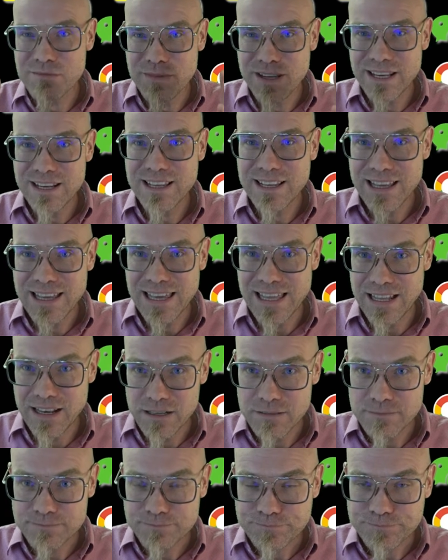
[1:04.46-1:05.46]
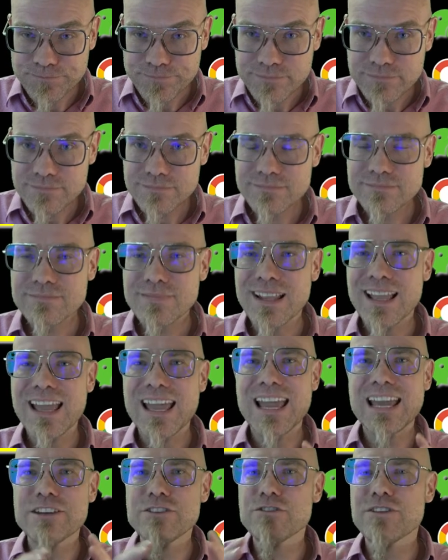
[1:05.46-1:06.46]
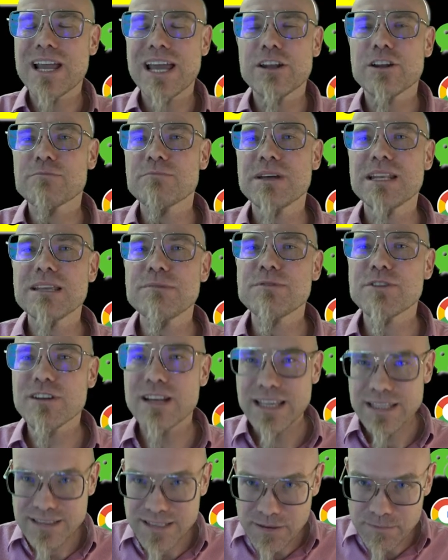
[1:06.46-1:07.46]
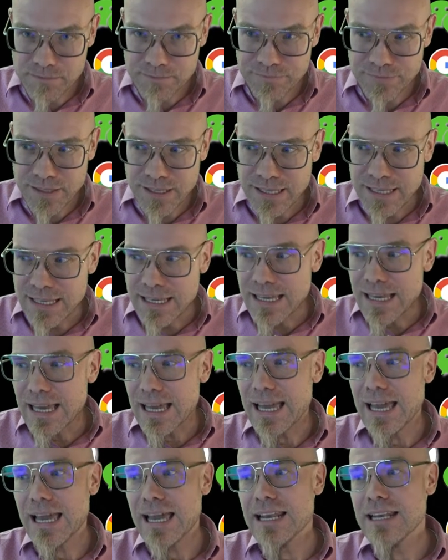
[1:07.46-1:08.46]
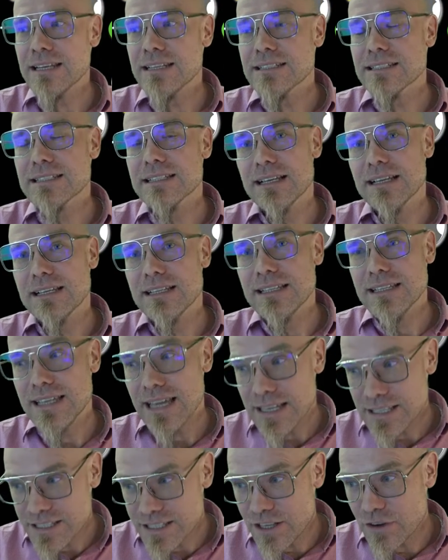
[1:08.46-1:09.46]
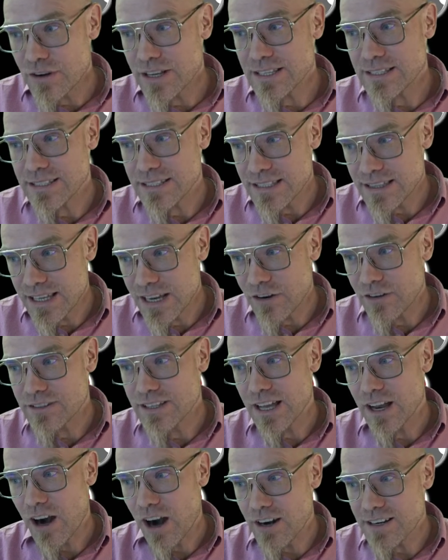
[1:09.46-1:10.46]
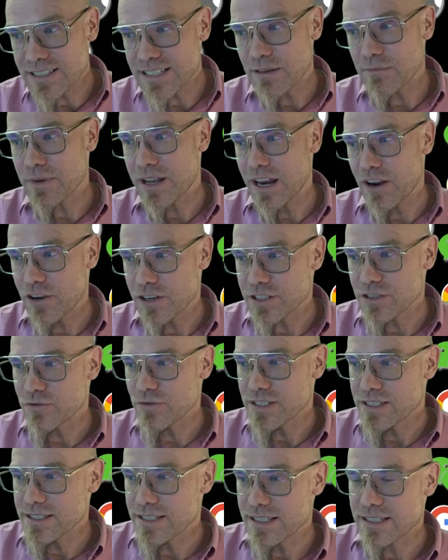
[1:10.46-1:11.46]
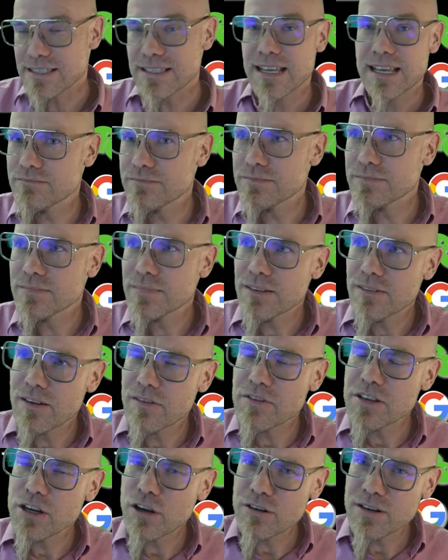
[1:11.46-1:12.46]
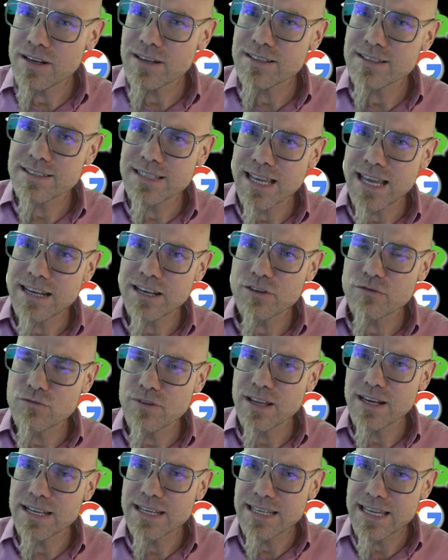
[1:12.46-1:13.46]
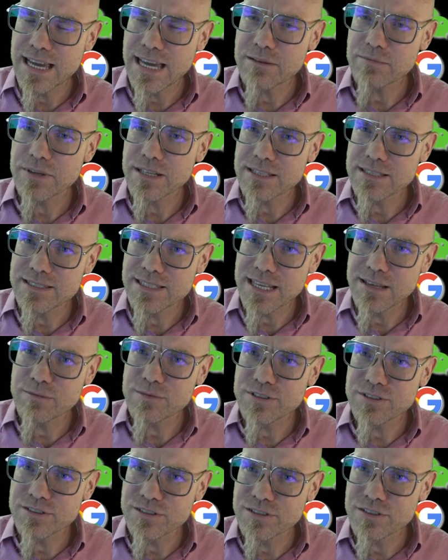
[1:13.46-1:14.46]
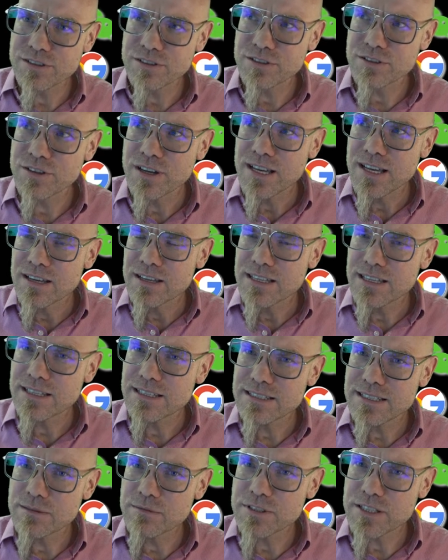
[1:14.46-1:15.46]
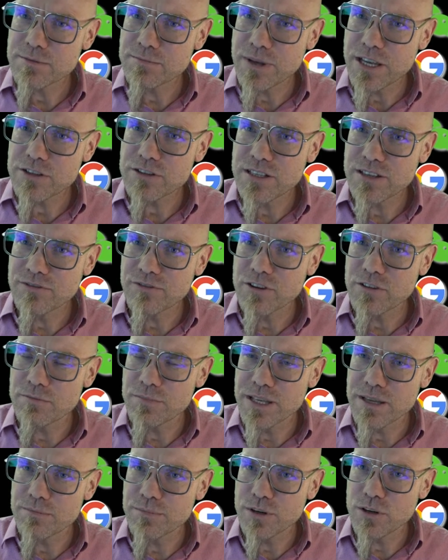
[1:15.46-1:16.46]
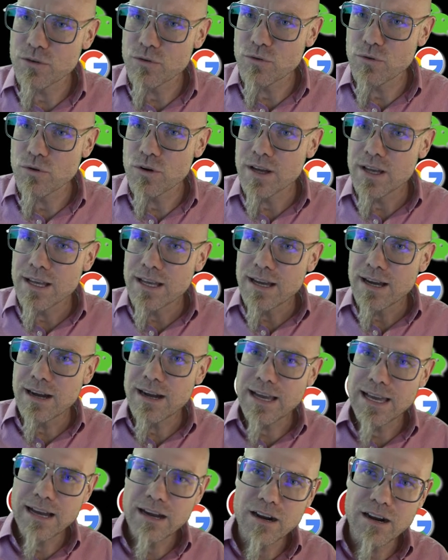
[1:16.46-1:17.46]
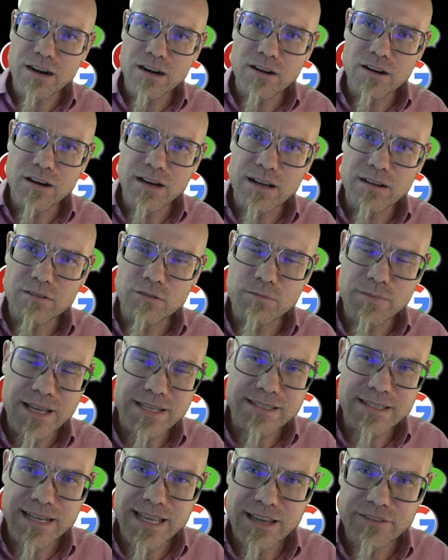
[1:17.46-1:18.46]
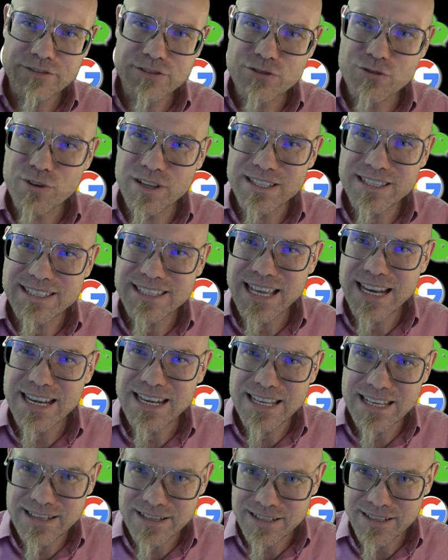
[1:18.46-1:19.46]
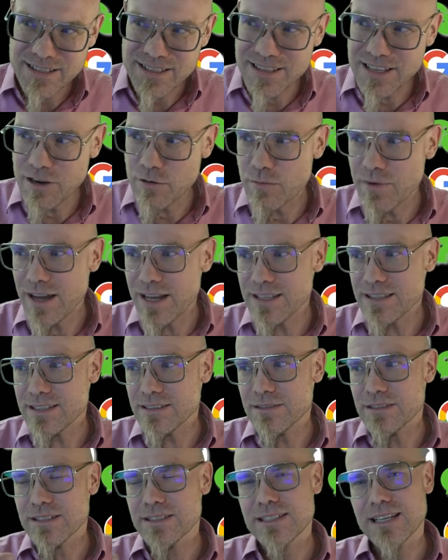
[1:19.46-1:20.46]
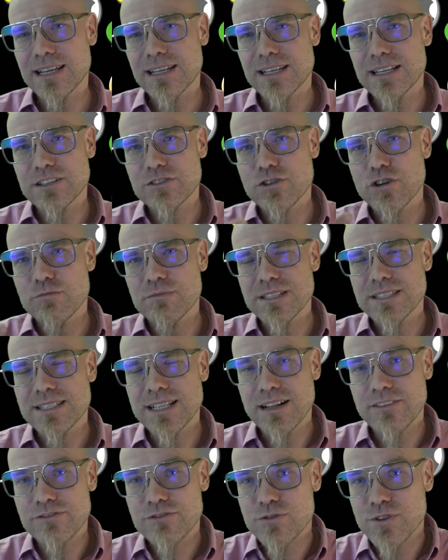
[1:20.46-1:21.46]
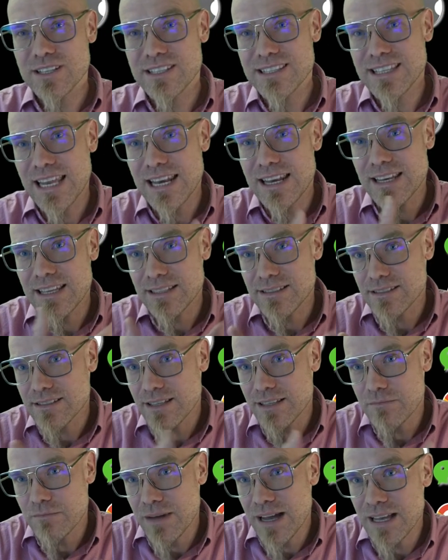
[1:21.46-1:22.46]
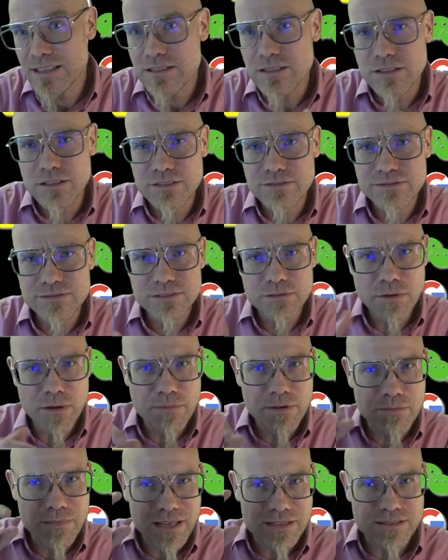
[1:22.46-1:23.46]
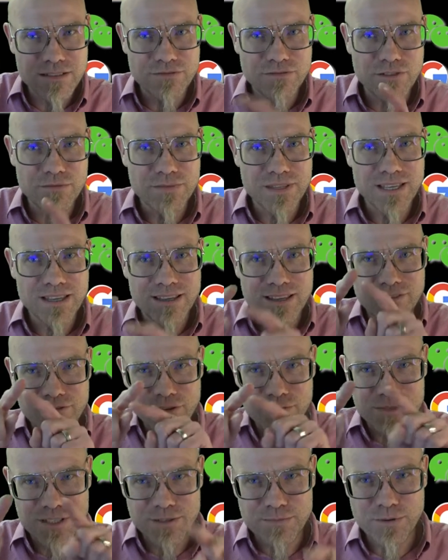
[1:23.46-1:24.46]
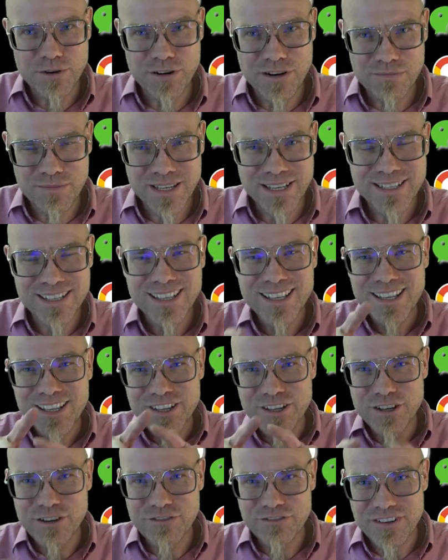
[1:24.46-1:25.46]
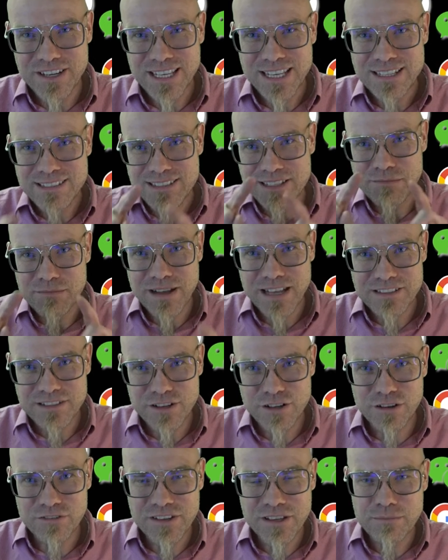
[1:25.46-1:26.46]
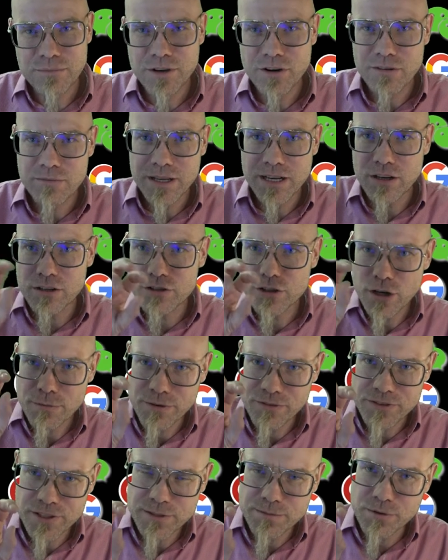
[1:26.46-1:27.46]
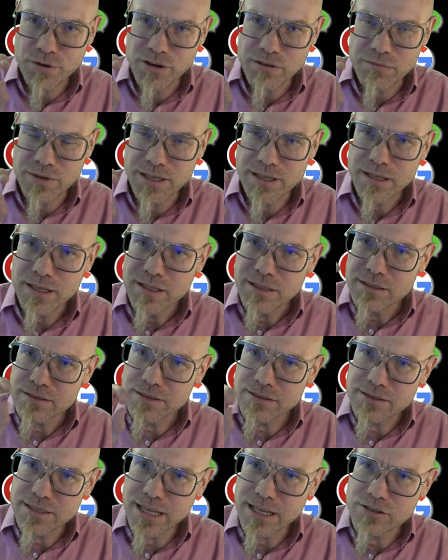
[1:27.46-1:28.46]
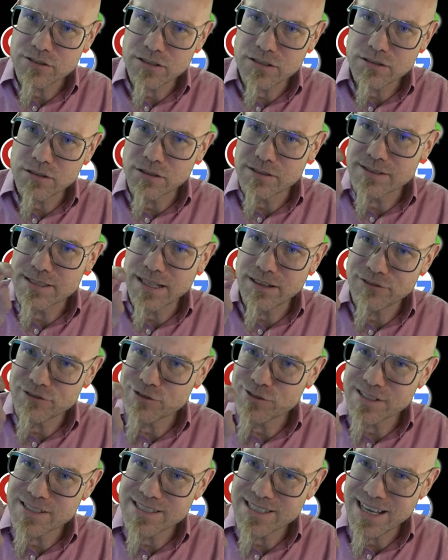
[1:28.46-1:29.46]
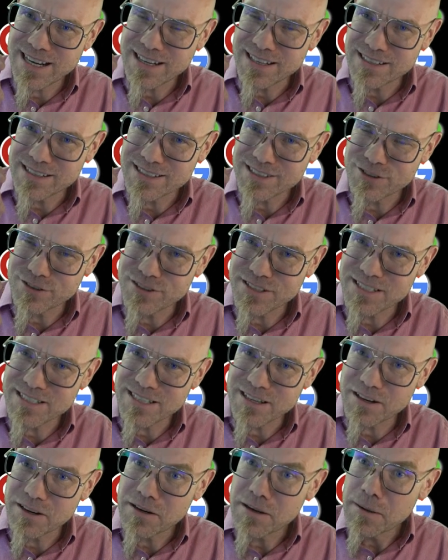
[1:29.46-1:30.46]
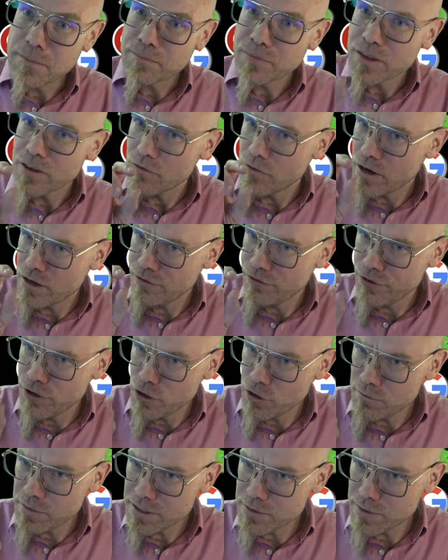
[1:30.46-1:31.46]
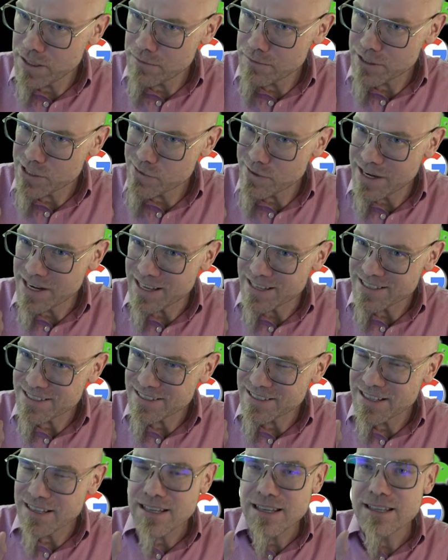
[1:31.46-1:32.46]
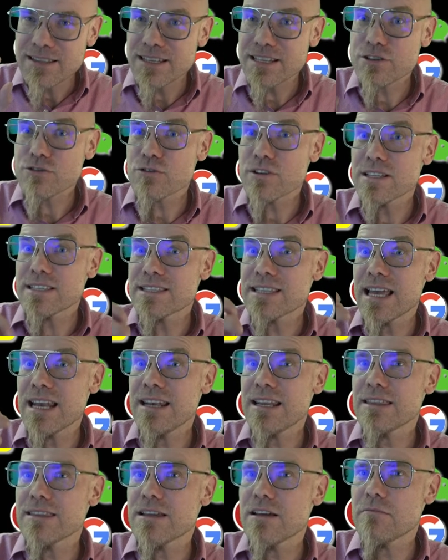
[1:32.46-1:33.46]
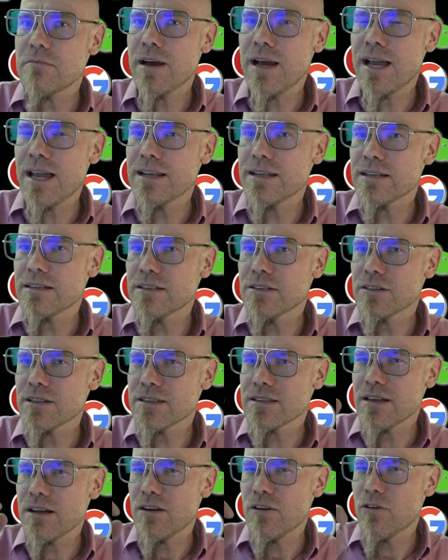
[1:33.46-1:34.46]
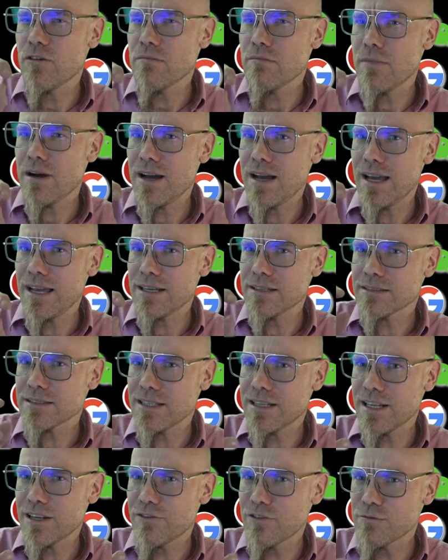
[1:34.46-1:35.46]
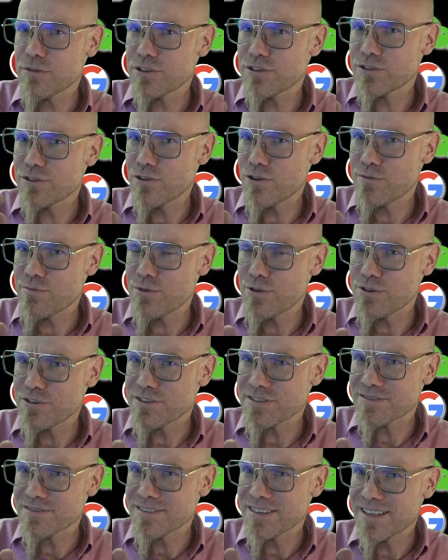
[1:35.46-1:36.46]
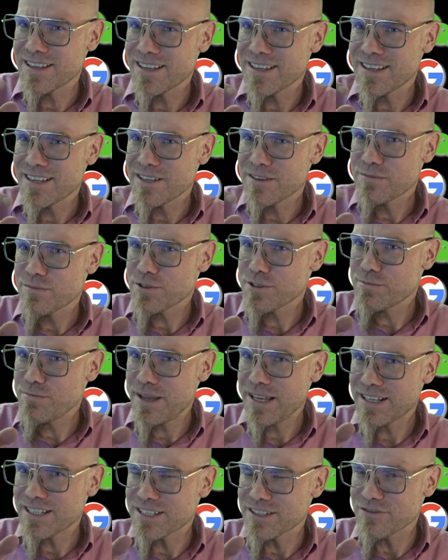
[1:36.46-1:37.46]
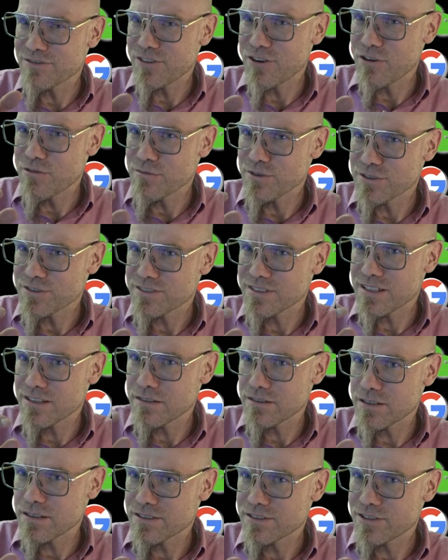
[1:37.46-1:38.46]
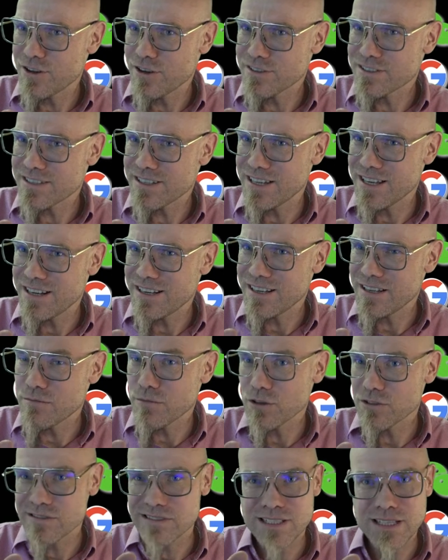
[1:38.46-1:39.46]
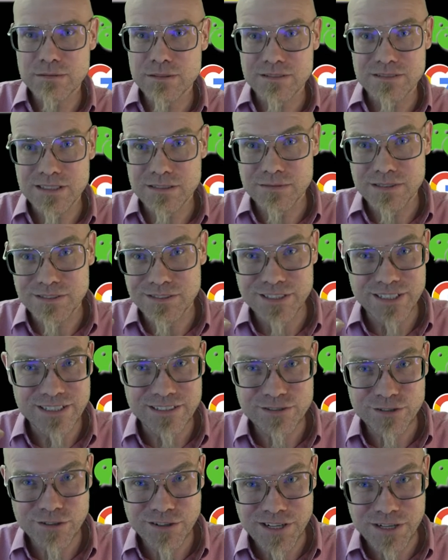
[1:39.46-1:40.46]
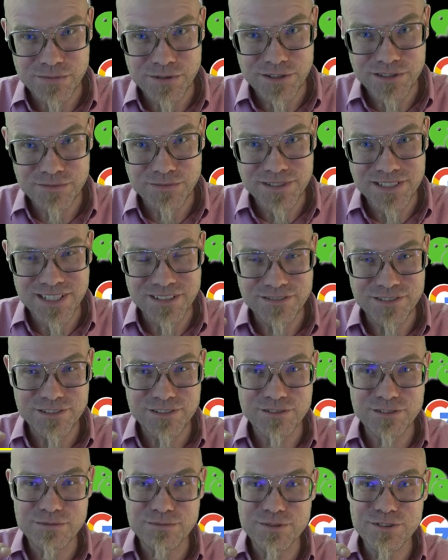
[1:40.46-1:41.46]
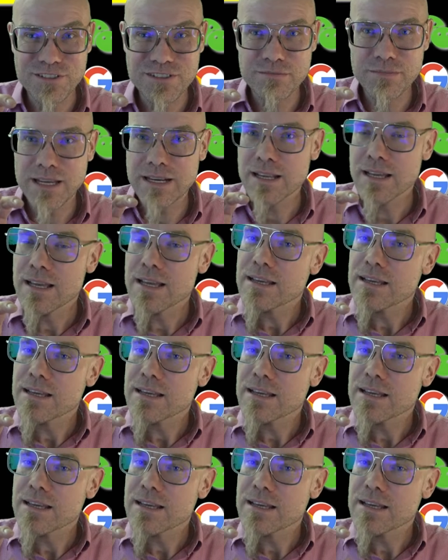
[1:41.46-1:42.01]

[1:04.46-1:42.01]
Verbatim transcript: media hell and you cannot manipulate them? And Yes, there is there there are some characteristics. We don't understand it really yet, but it seems to do it seems especially for people who are uh, who basically have transcended their mind. The, the technical term is self-transcendence that Maslow. Remember Maslow from the from this pyramid of needs, the Maslowian pyramid. On top of this pyramid is a stage that's called self-transcendence. So these are very few in between between us that transcended their mind and look at their own mind. It's kind of like from a third person perspective almost. The, the thoughts and emotions, some of them are really talking about themselves in third person, but